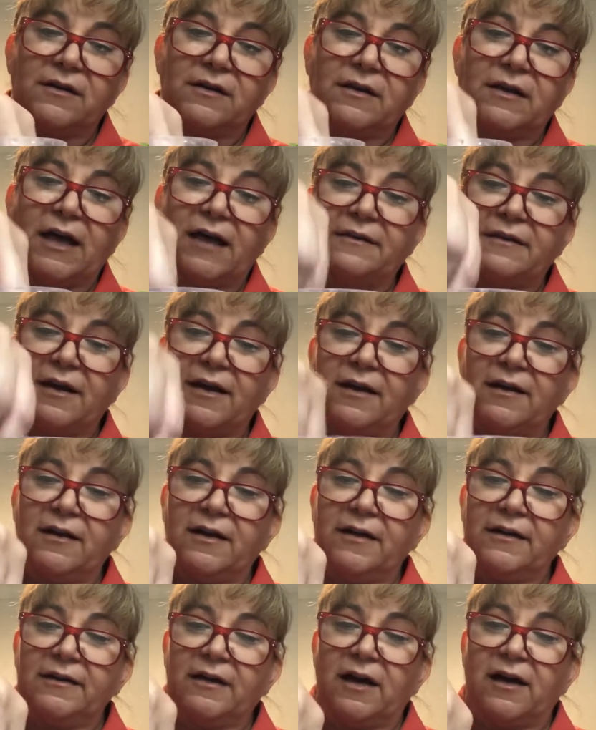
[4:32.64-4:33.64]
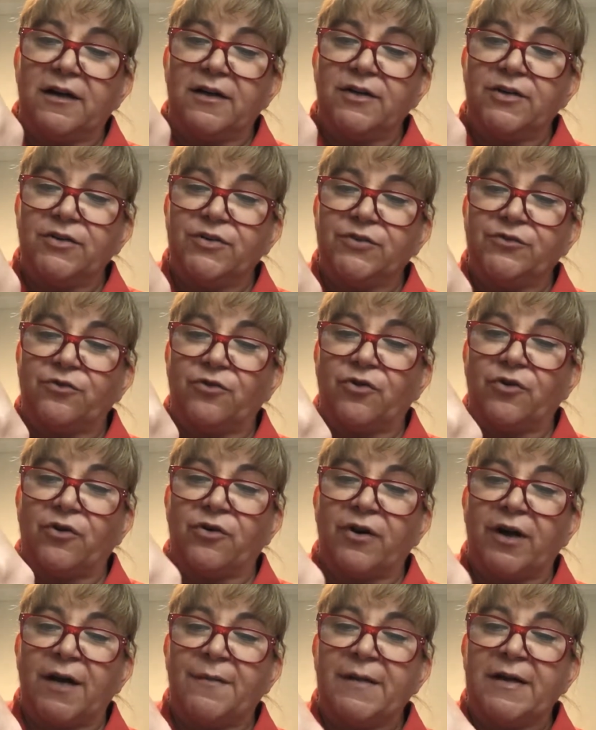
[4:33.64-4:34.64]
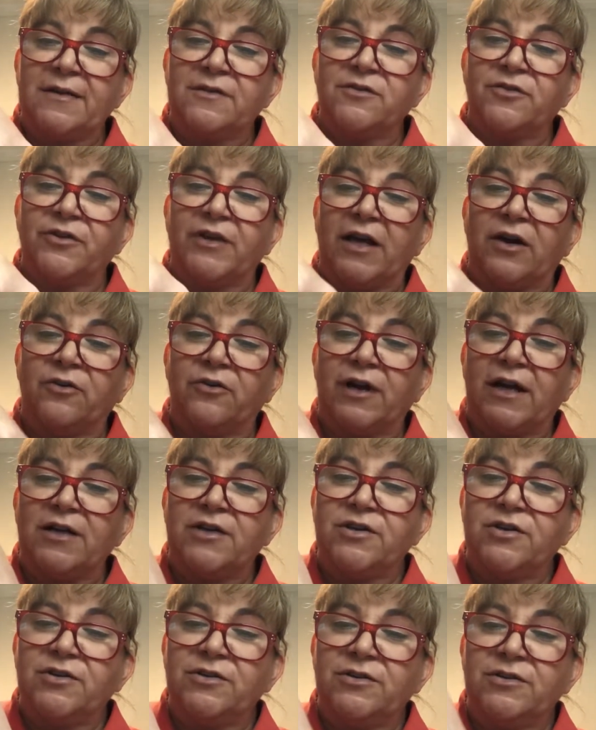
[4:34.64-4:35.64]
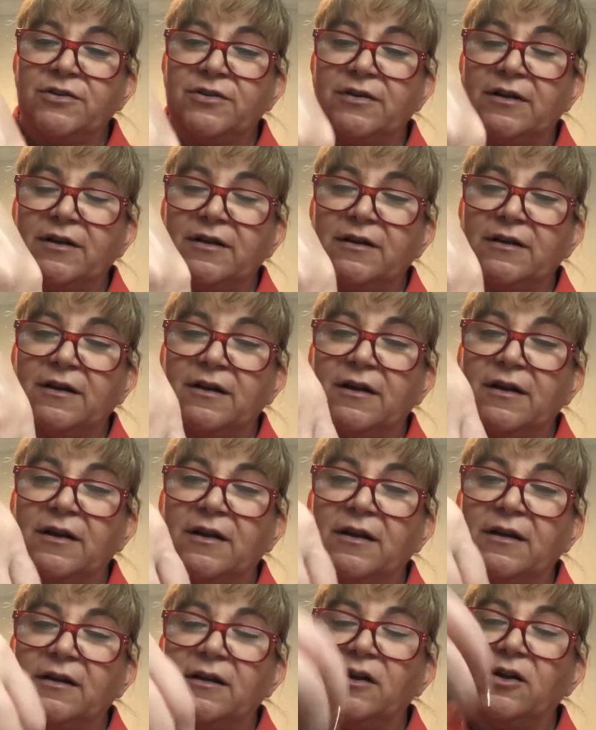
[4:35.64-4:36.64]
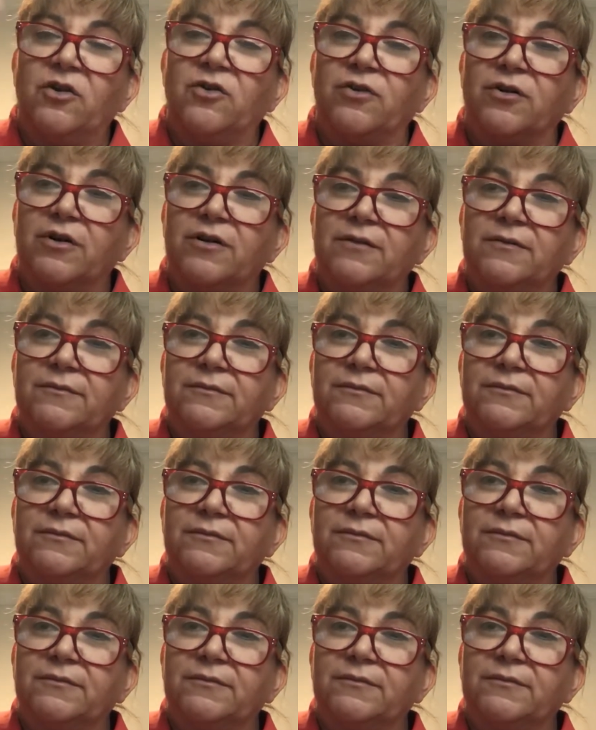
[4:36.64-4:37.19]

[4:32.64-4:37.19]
that they are used for ornaments or decorations. Look.